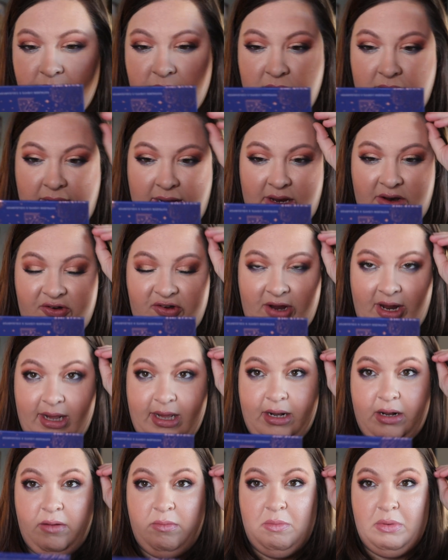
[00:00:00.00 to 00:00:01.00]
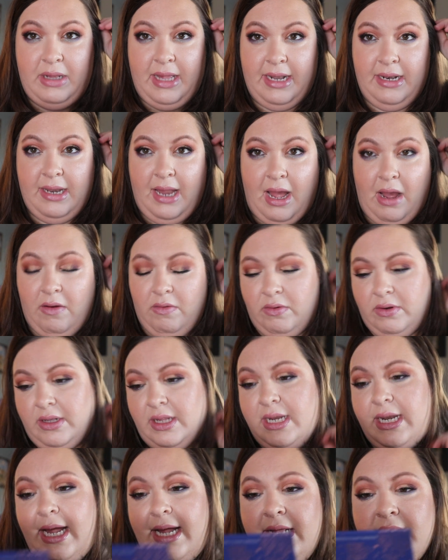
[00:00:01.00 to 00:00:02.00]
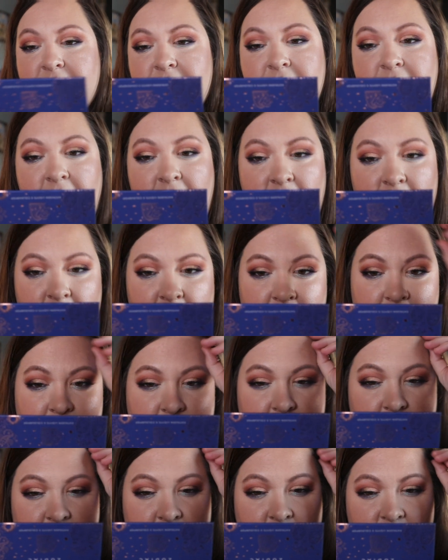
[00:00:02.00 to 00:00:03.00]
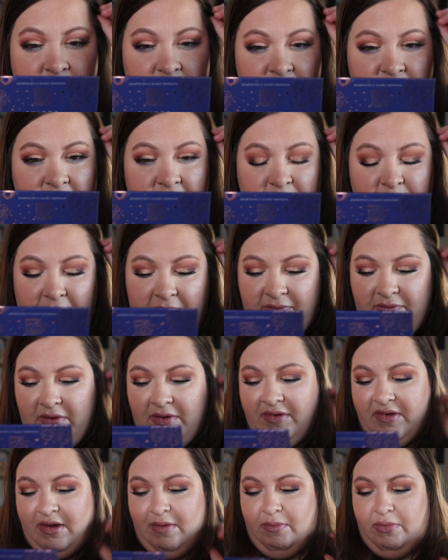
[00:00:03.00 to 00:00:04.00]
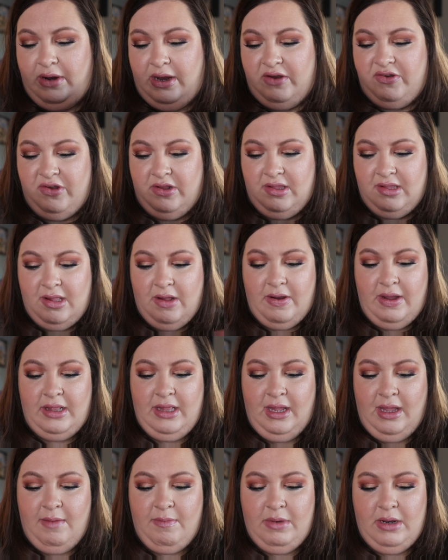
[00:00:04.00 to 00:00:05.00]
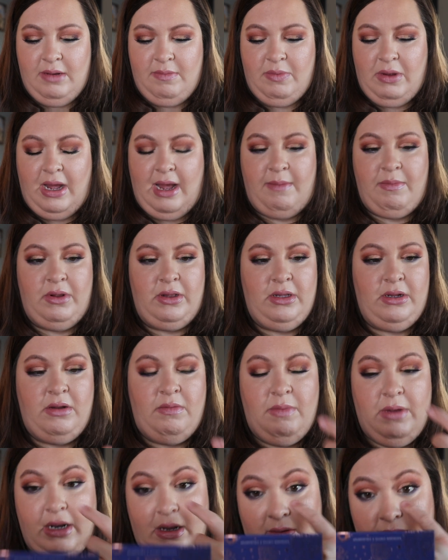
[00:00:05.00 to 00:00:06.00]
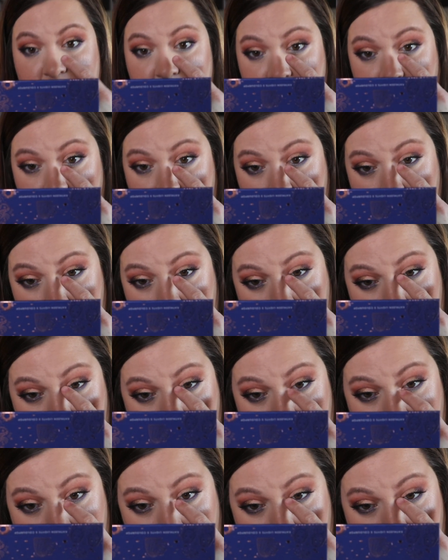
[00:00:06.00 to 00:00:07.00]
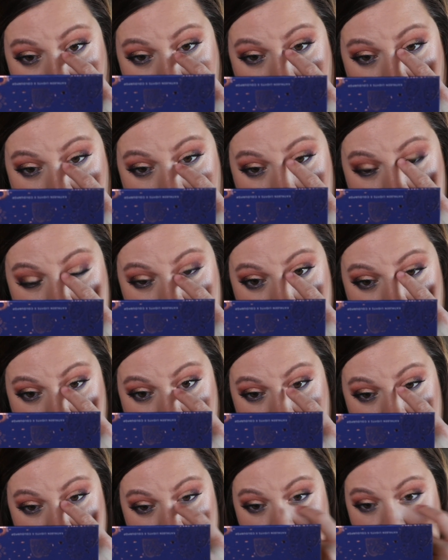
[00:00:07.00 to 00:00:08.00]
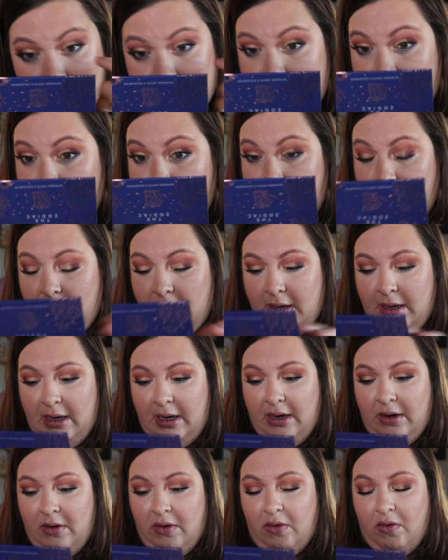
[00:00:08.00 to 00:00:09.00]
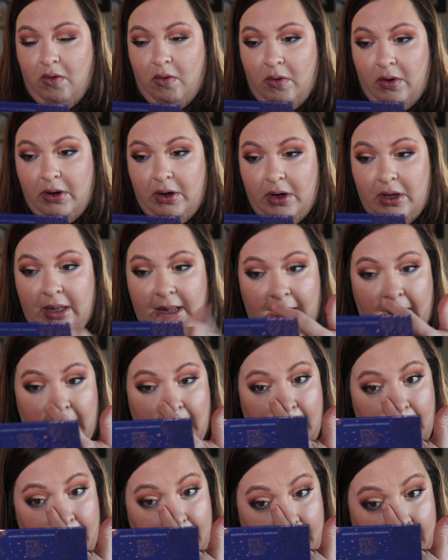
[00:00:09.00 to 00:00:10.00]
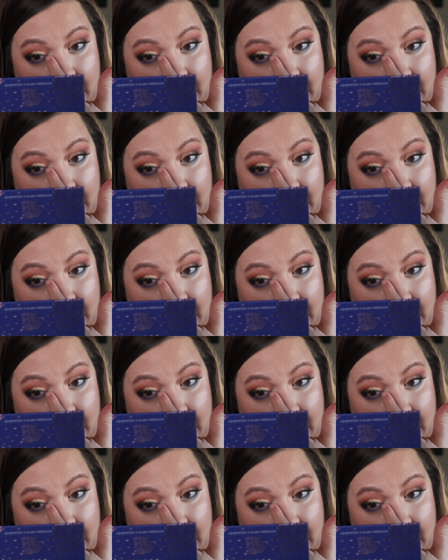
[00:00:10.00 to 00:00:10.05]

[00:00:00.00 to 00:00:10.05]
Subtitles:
like a shade that'll blend out really nicely. Those are just my first impressions, though. I think I'm going to pop a little bit of Cancer into the inner corner there.